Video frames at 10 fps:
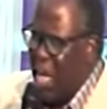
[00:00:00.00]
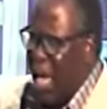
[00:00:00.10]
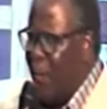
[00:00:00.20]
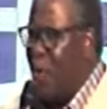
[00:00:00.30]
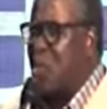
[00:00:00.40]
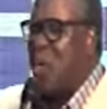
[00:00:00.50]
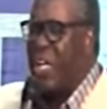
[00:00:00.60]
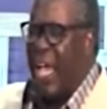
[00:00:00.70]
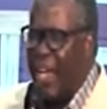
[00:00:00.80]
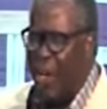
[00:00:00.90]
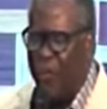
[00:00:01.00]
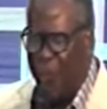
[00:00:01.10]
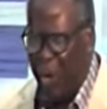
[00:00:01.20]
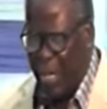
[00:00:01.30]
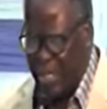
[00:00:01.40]
I want to hear your
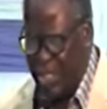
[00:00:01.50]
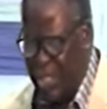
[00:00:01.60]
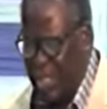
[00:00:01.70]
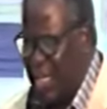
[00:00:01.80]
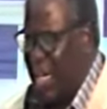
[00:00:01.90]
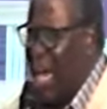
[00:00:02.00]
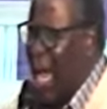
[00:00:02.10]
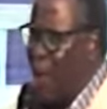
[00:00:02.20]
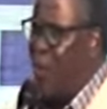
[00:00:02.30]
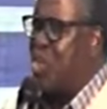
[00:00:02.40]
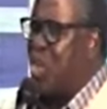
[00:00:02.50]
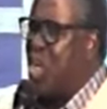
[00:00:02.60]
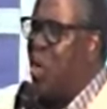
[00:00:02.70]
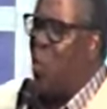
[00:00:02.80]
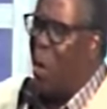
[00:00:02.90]
voice. I want to
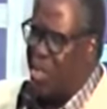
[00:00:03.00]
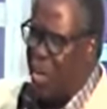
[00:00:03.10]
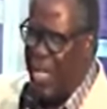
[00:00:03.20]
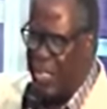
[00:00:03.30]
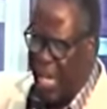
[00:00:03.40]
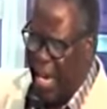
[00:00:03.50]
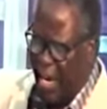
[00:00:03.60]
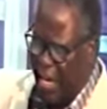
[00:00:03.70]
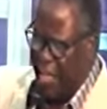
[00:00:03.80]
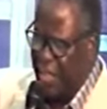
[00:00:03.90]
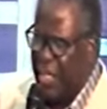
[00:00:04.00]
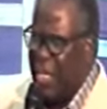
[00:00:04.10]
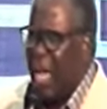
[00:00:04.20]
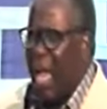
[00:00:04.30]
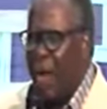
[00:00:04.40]
know what you are saying.
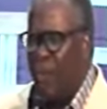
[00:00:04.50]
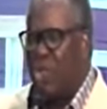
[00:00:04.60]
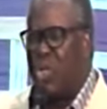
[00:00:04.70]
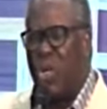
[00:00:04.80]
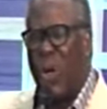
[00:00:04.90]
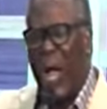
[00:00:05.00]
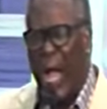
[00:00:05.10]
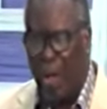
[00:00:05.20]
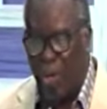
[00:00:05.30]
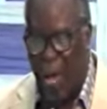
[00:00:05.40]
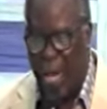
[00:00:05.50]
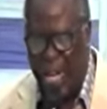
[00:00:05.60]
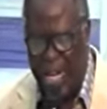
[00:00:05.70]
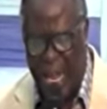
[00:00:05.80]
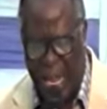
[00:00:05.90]
I want to know how you are
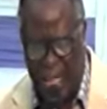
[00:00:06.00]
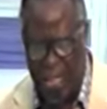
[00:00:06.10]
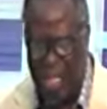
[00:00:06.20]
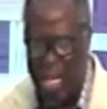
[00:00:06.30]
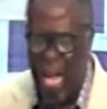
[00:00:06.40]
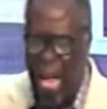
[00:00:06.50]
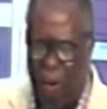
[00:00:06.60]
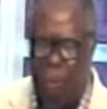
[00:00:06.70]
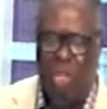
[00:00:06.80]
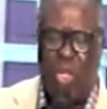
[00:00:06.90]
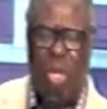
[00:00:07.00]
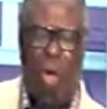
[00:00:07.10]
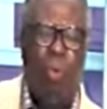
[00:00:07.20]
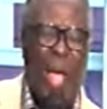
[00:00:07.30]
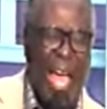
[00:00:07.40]
leading. I want to know
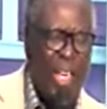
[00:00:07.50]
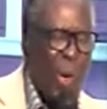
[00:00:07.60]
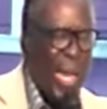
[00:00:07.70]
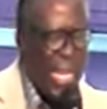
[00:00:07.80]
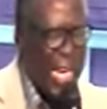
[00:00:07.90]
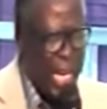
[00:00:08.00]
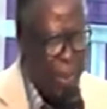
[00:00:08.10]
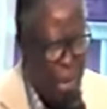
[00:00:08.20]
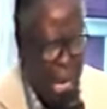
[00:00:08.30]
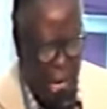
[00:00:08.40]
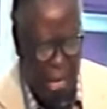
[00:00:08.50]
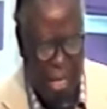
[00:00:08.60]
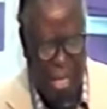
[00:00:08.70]
where you are taking me.